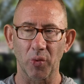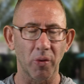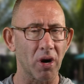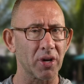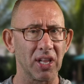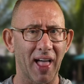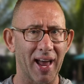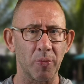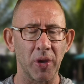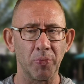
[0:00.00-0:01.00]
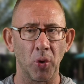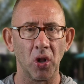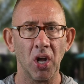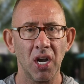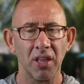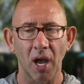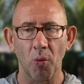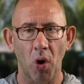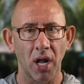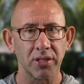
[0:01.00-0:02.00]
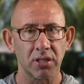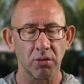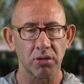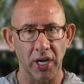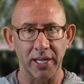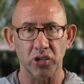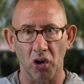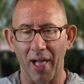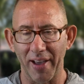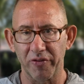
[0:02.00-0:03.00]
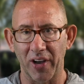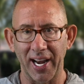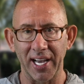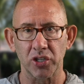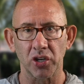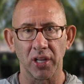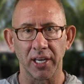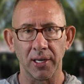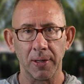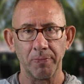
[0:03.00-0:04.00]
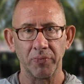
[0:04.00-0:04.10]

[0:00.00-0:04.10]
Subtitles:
We work with a lot of people that want to change their life financially.